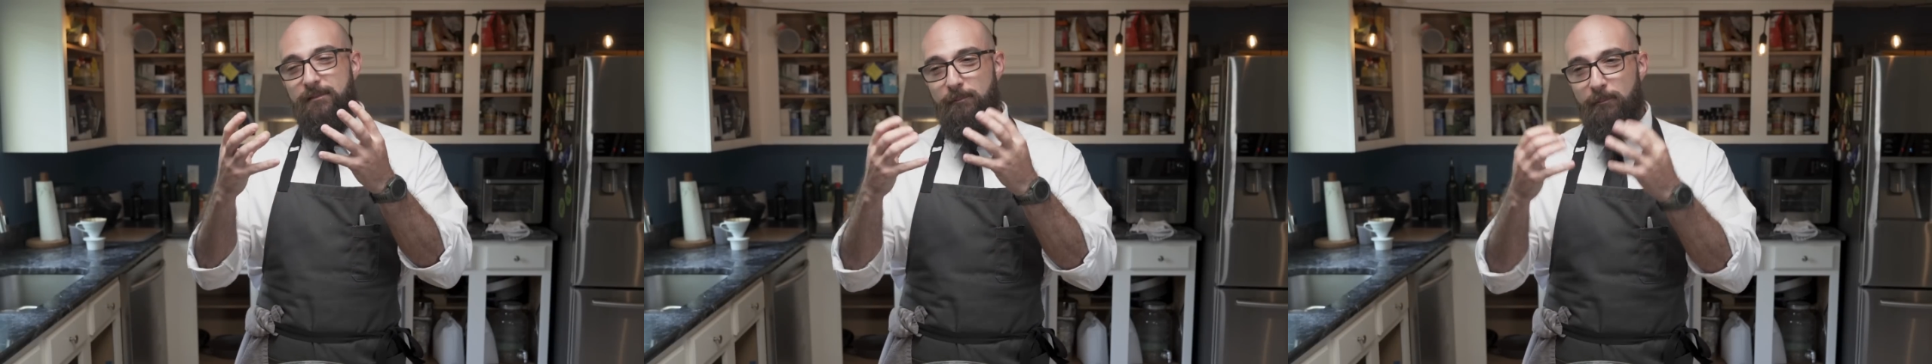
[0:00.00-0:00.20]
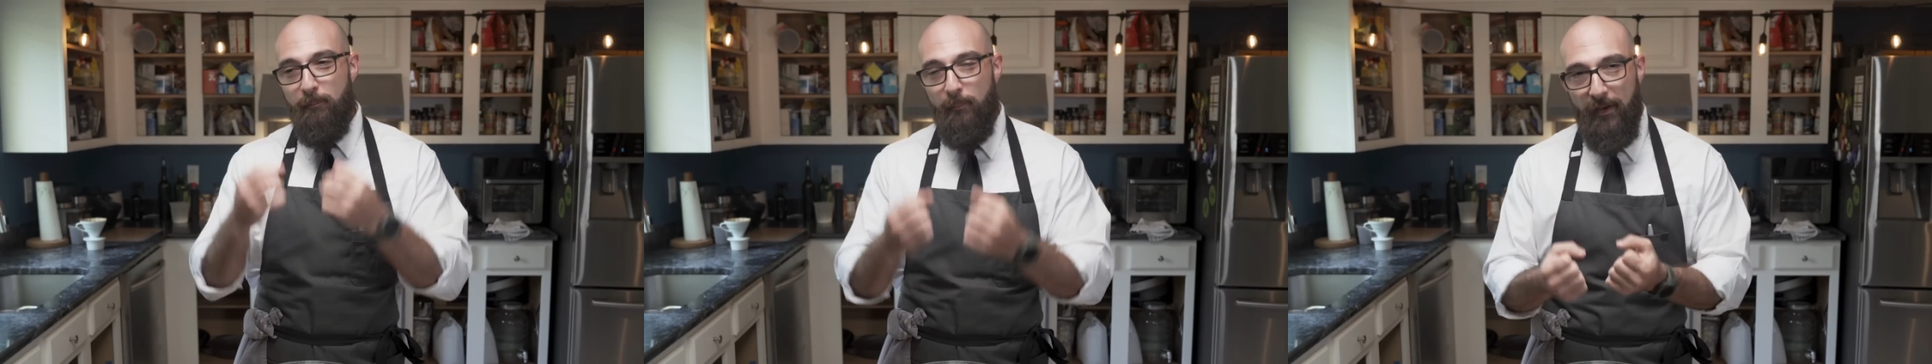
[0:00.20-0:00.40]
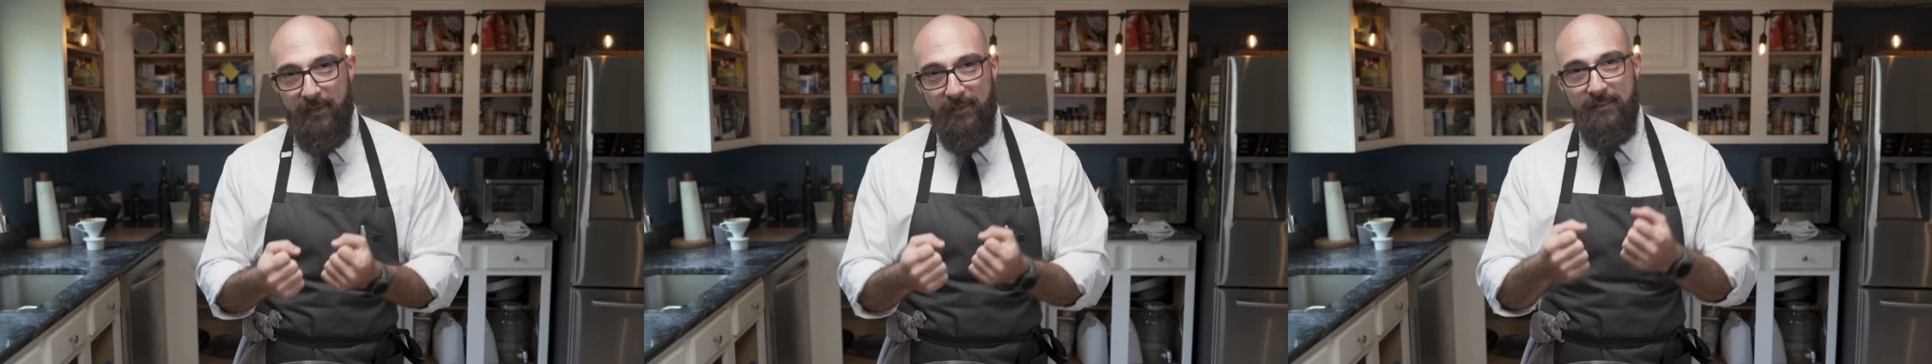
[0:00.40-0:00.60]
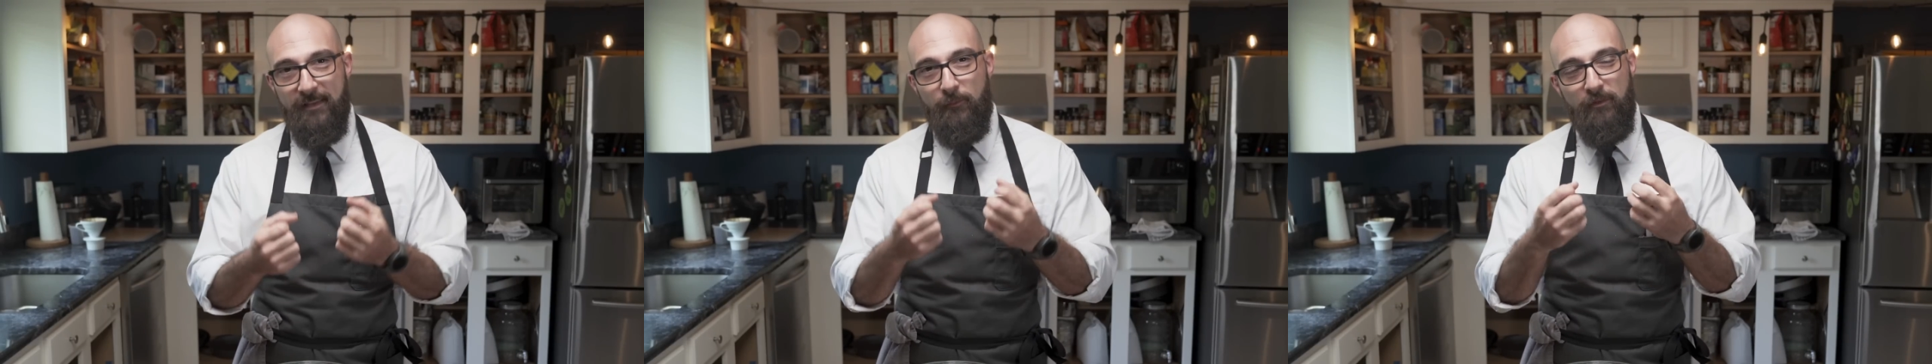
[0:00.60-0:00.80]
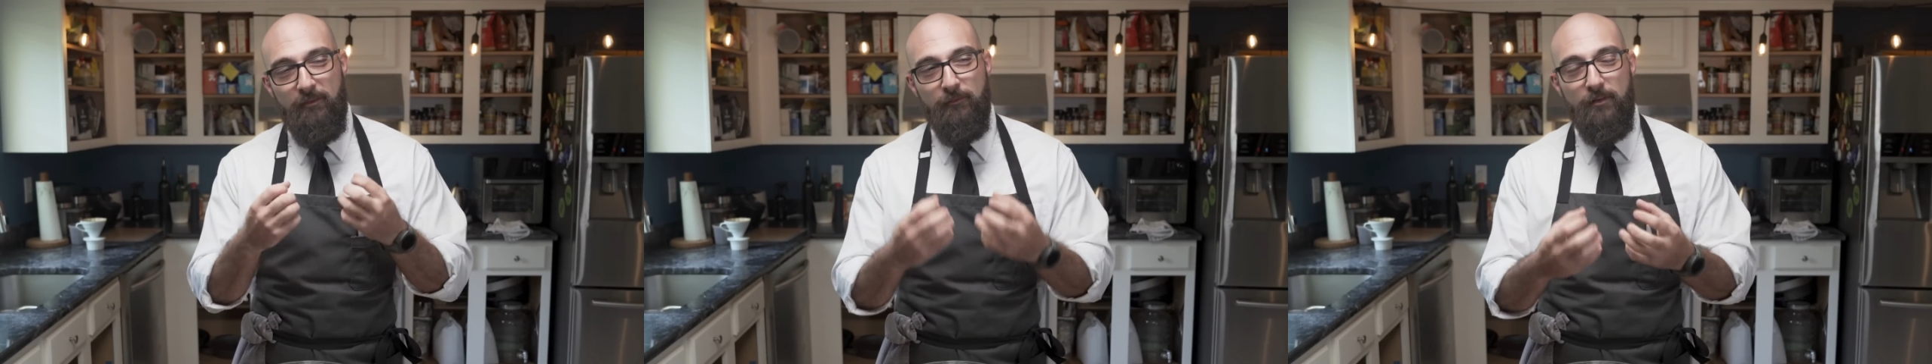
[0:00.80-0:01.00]
bite
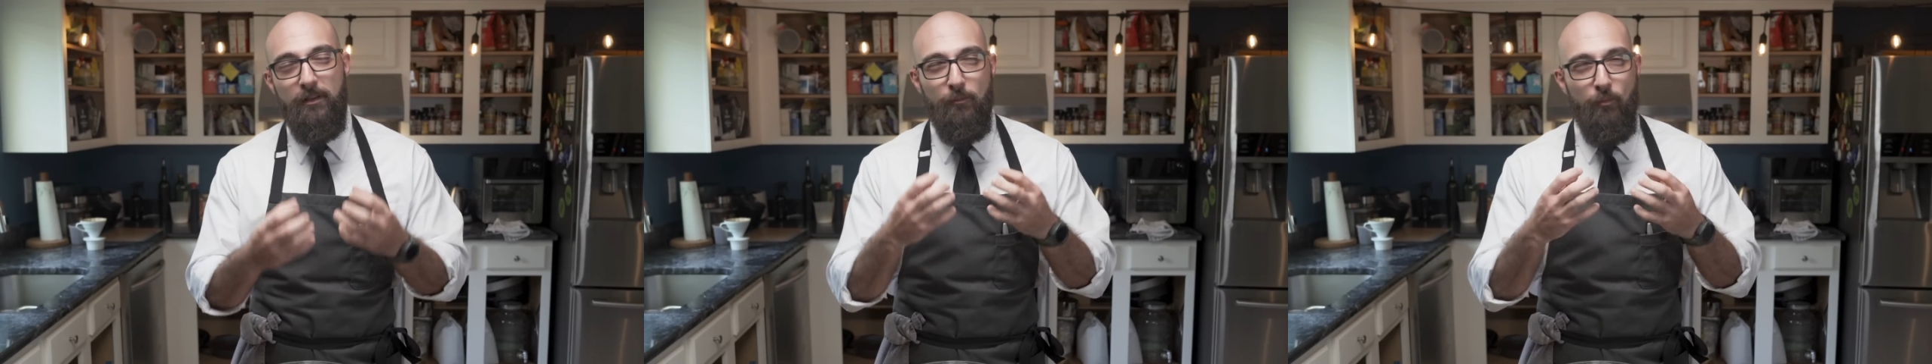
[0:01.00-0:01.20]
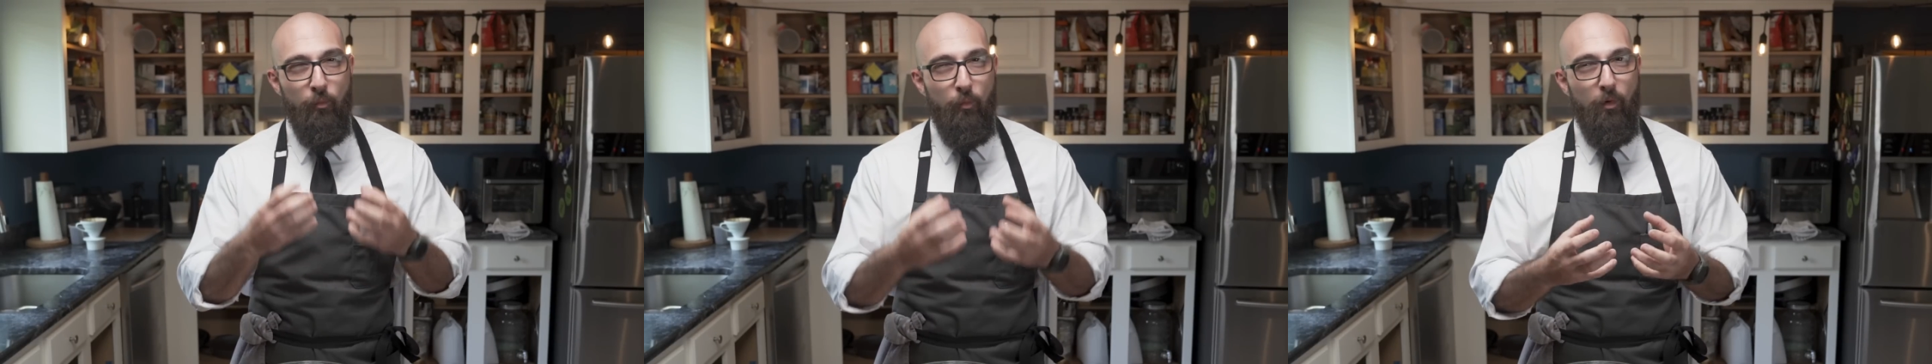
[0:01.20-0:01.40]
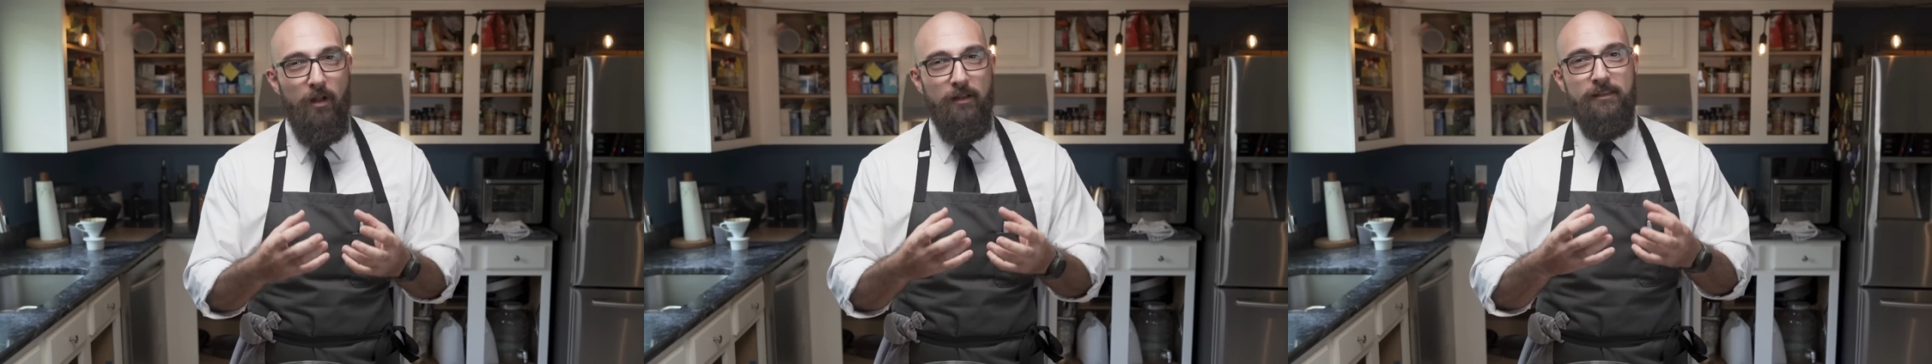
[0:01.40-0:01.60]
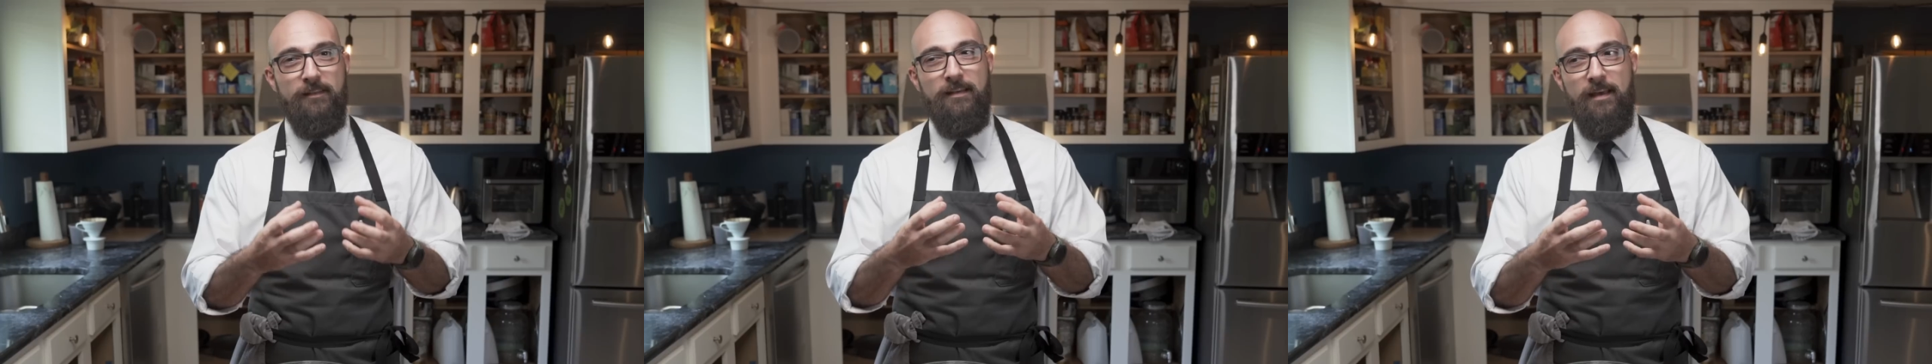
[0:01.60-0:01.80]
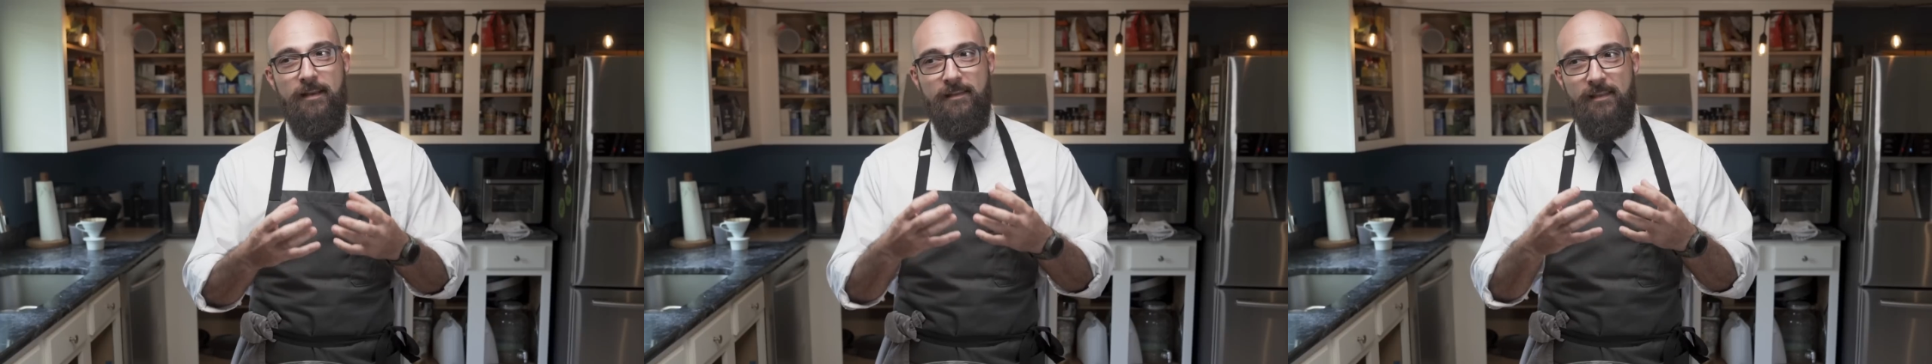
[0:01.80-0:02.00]
that we really
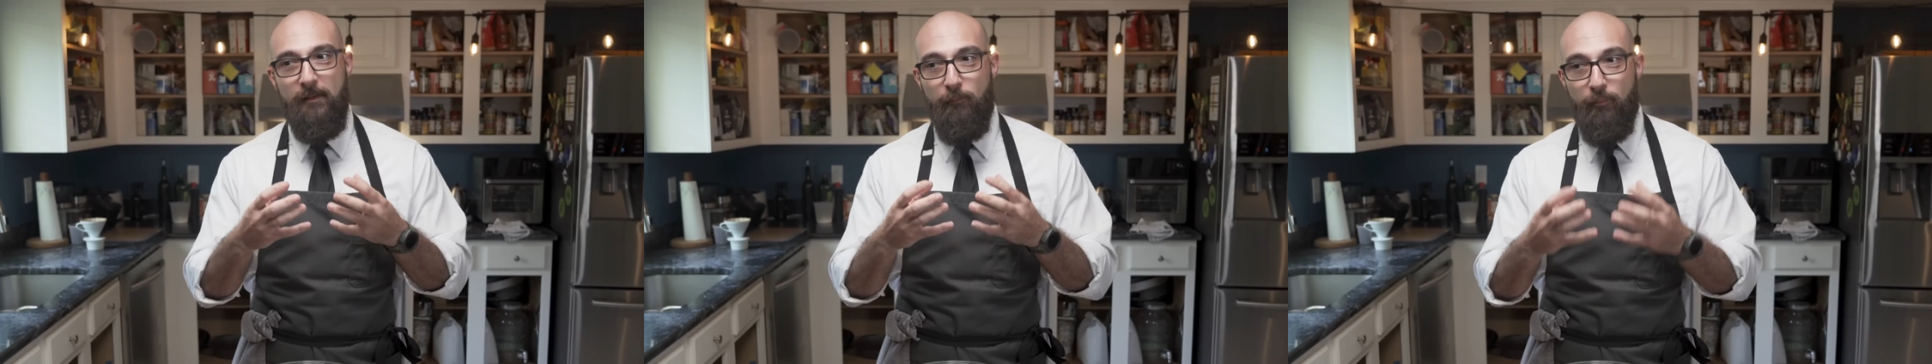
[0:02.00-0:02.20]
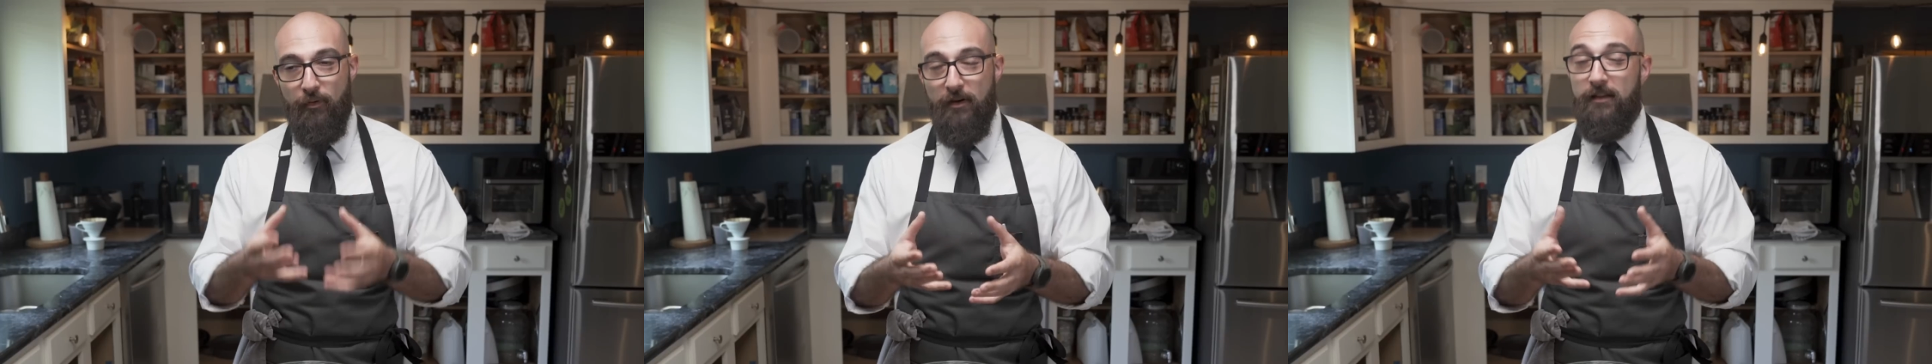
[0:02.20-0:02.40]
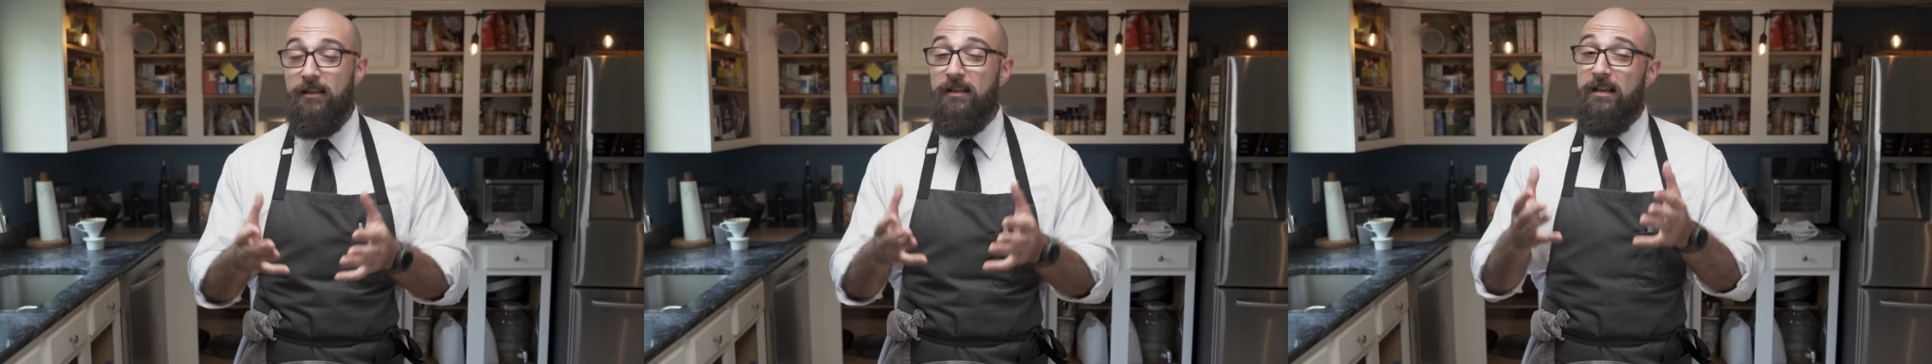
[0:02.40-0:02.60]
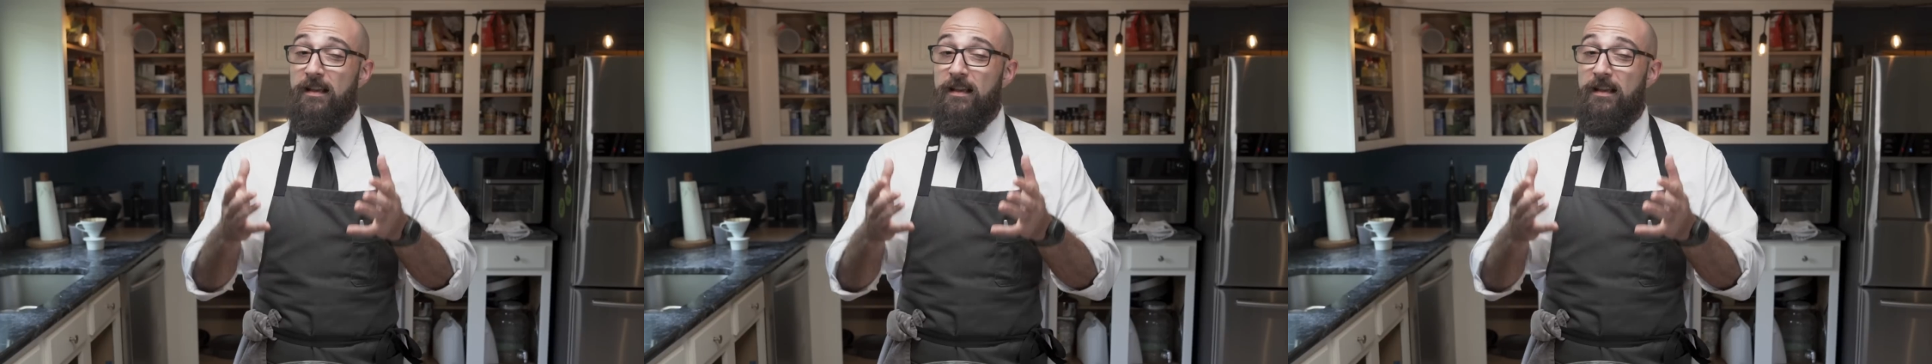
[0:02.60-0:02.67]
wanted out of that bread.